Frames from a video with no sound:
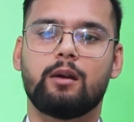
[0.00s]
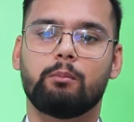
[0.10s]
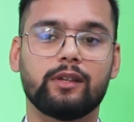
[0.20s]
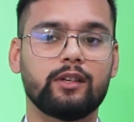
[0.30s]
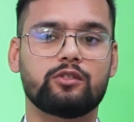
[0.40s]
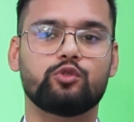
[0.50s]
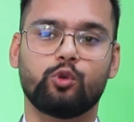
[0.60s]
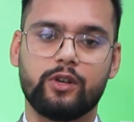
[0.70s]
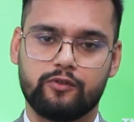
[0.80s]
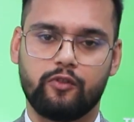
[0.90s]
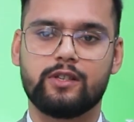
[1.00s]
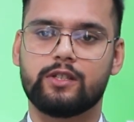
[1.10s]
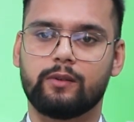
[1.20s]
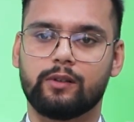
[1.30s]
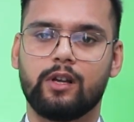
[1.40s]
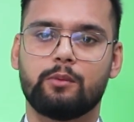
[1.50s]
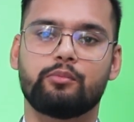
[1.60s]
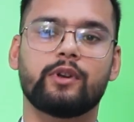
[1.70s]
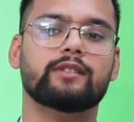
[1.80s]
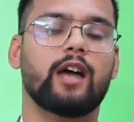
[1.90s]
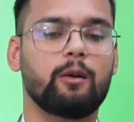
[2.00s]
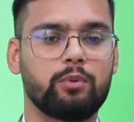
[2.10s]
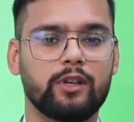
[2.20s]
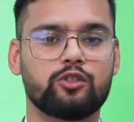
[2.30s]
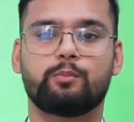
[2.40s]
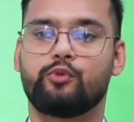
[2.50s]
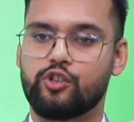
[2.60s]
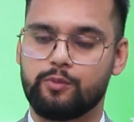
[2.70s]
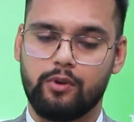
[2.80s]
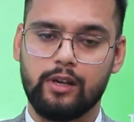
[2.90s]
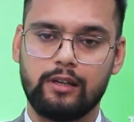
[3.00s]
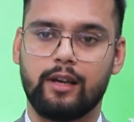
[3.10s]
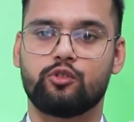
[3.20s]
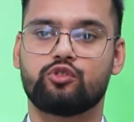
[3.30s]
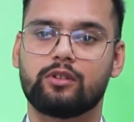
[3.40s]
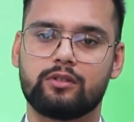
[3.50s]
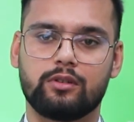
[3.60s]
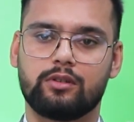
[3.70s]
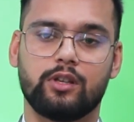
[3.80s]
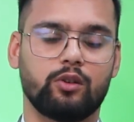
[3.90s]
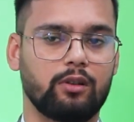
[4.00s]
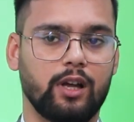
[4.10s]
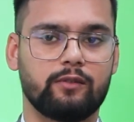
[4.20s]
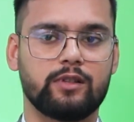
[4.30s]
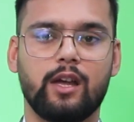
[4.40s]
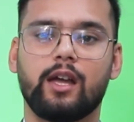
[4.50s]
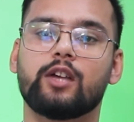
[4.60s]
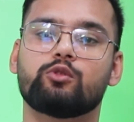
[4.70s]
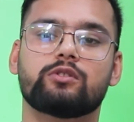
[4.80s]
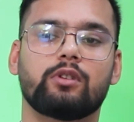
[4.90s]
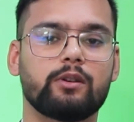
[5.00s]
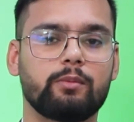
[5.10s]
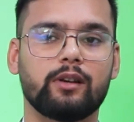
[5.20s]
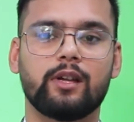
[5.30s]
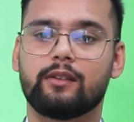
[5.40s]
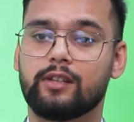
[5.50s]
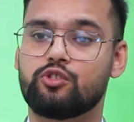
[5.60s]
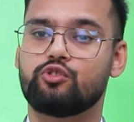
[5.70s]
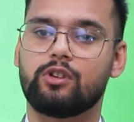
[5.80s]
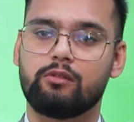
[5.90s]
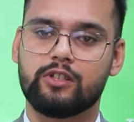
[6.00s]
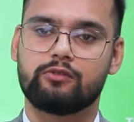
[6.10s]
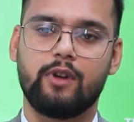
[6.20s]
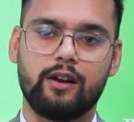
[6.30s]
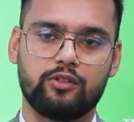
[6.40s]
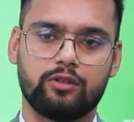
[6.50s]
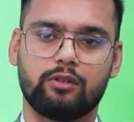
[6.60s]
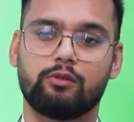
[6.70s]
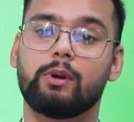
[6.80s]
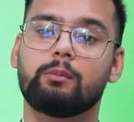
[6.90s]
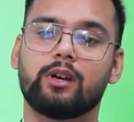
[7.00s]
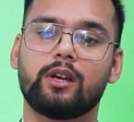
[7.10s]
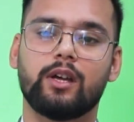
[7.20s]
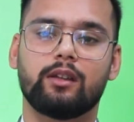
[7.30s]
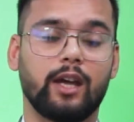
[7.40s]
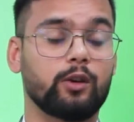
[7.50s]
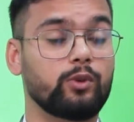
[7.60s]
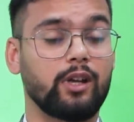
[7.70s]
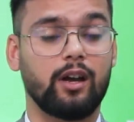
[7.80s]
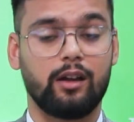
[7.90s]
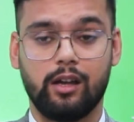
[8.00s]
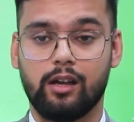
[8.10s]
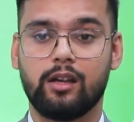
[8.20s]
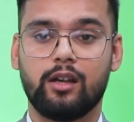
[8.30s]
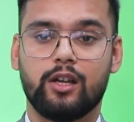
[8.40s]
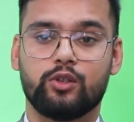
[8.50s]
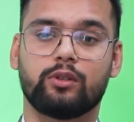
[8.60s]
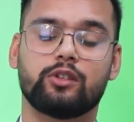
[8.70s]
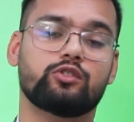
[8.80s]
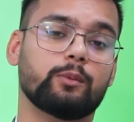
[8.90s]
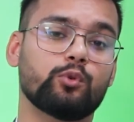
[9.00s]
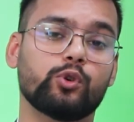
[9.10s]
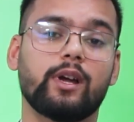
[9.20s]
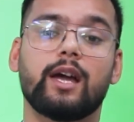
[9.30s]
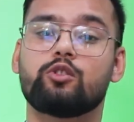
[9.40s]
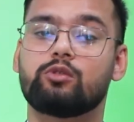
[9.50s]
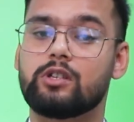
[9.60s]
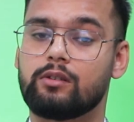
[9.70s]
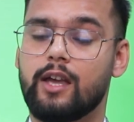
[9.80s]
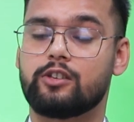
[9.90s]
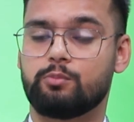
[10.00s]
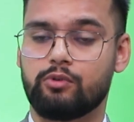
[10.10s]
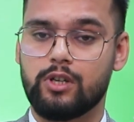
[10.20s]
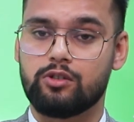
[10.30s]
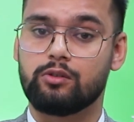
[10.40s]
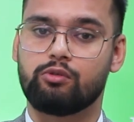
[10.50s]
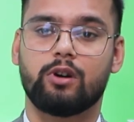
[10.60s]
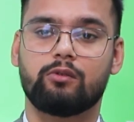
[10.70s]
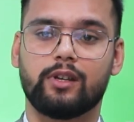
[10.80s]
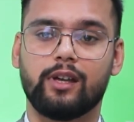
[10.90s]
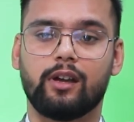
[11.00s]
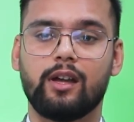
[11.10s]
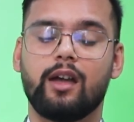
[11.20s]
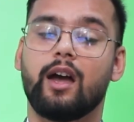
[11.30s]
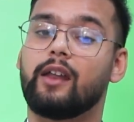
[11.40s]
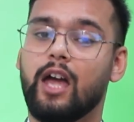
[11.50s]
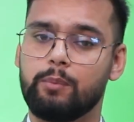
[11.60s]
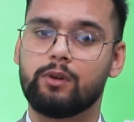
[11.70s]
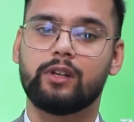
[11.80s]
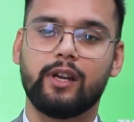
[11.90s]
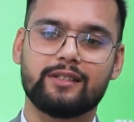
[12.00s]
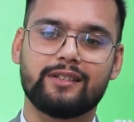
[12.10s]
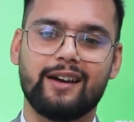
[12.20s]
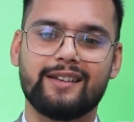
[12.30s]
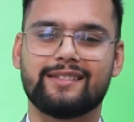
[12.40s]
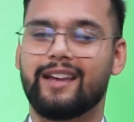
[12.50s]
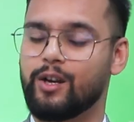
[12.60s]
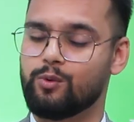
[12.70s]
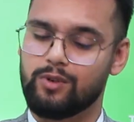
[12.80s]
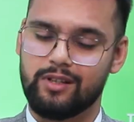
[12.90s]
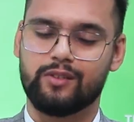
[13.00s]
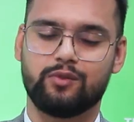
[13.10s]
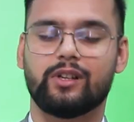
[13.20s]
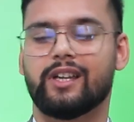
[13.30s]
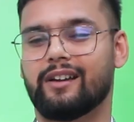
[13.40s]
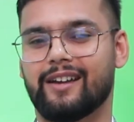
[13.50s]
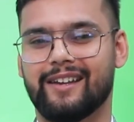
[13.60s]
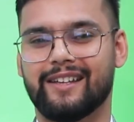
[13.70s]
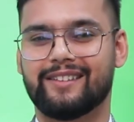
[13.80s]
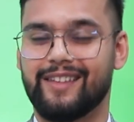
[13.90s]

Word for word: May this joyous festival brings happiness, prosperity and success into your lives. As we celebrate this cherished tradition, remember that we are here to support your education aspiration throughout the year. And happy holidays guys and a wonderful year ahead.